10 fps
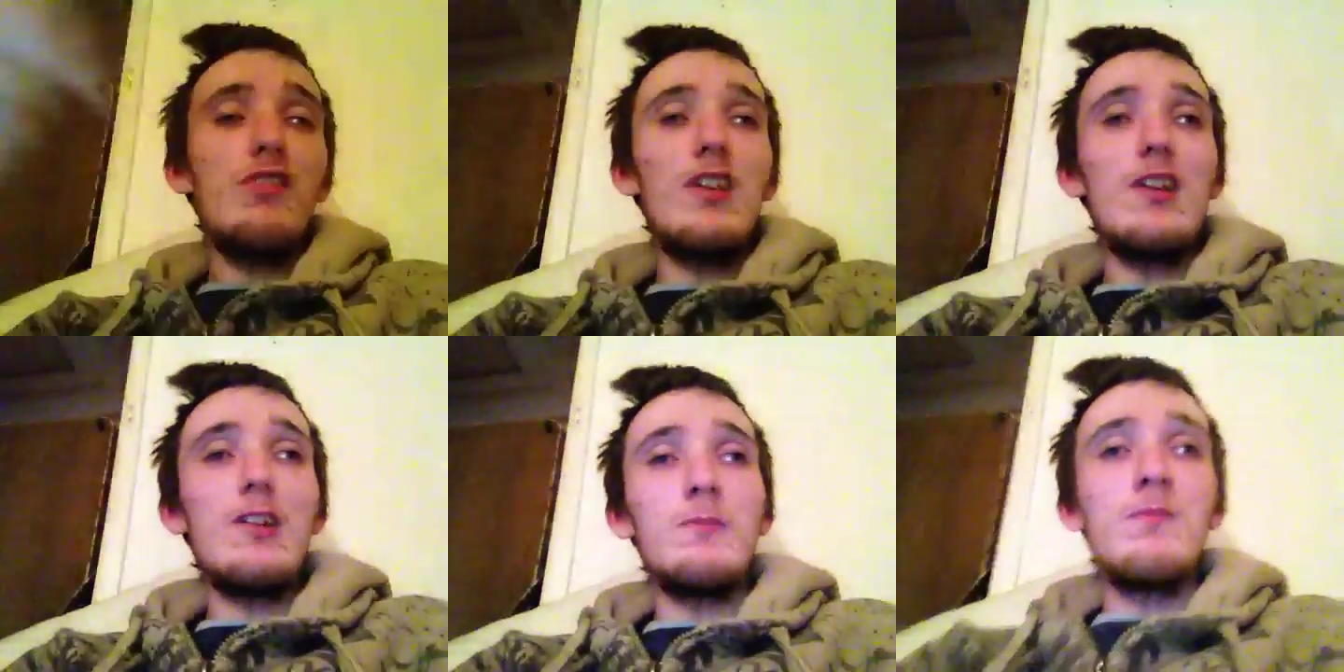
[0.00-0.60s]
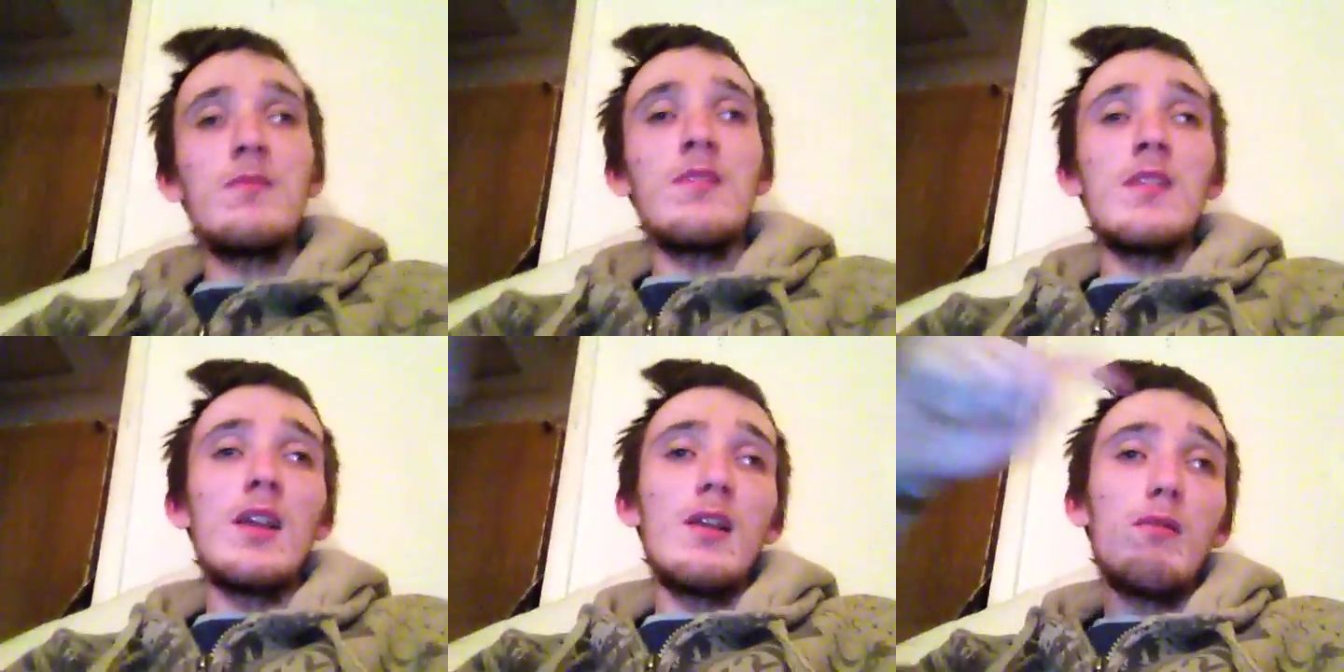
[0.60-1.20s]
video.
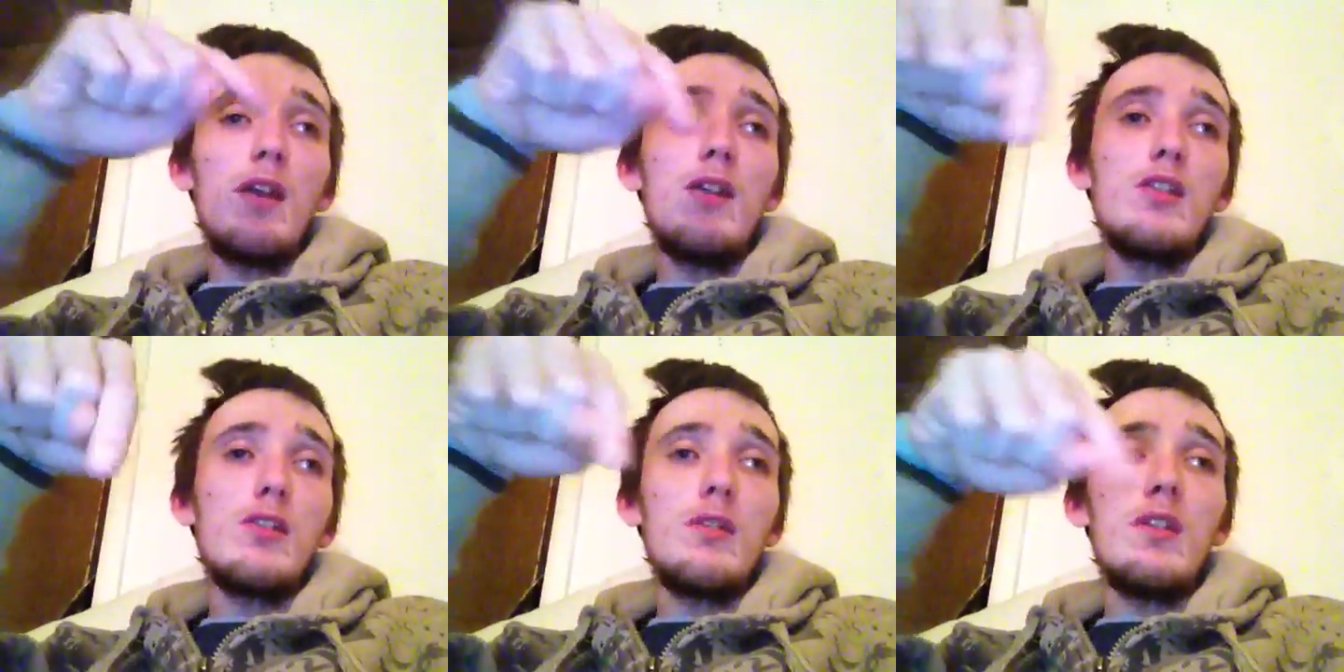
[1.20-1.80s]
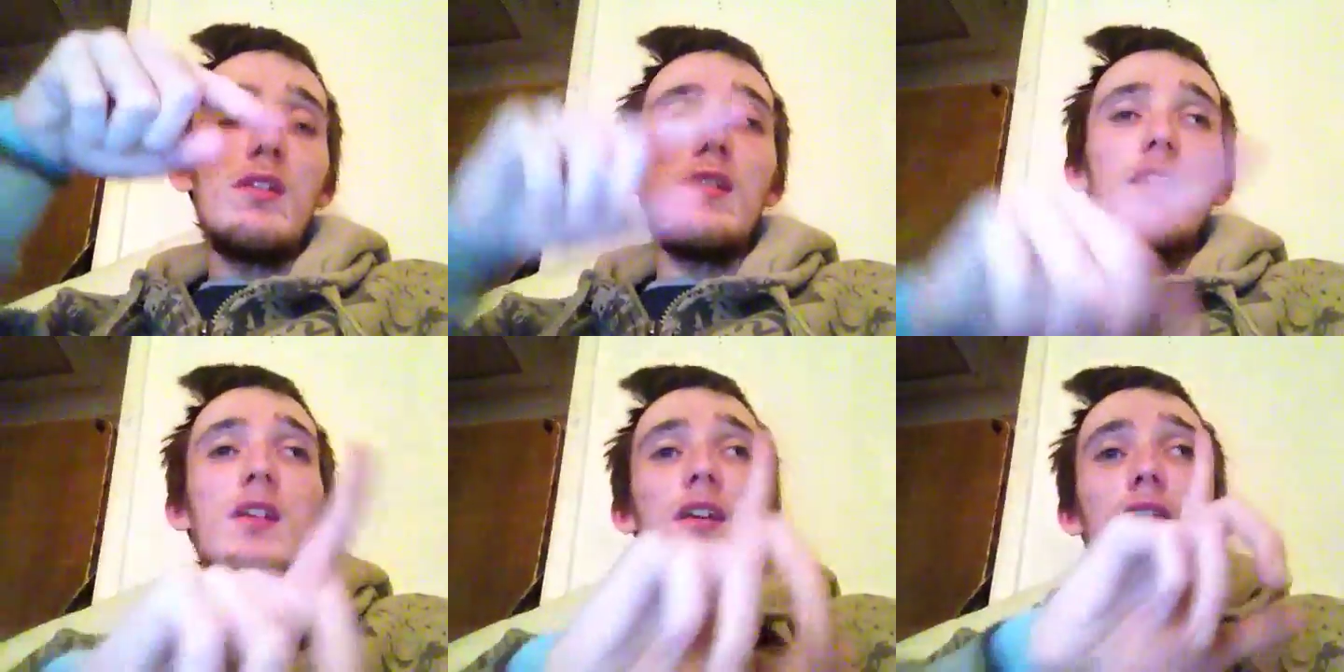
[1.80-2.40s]
Rate, comment,
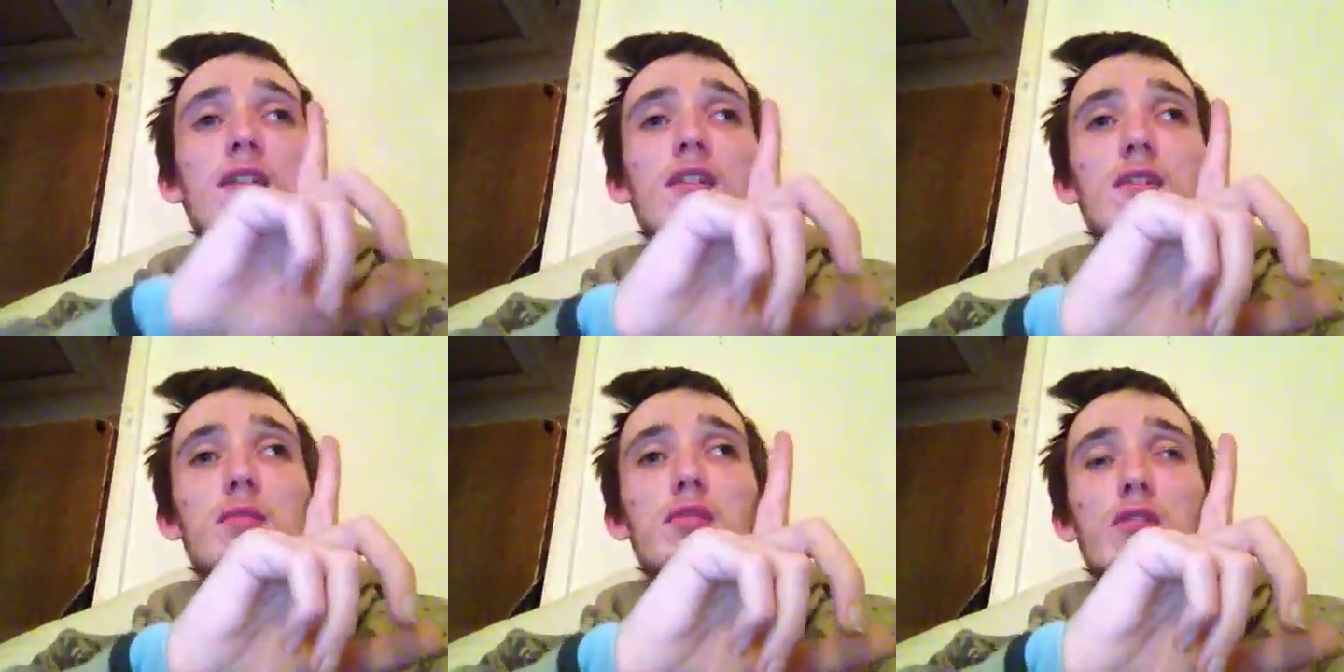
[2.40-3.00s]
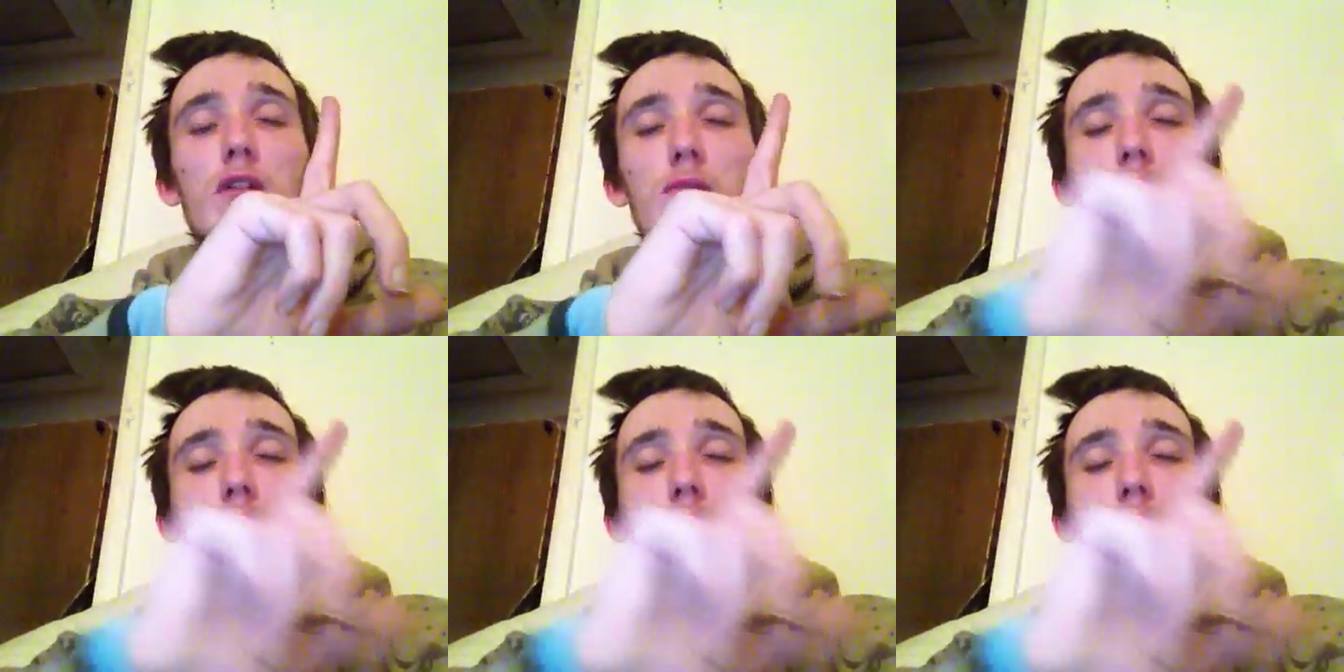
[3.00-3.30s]
and subscribe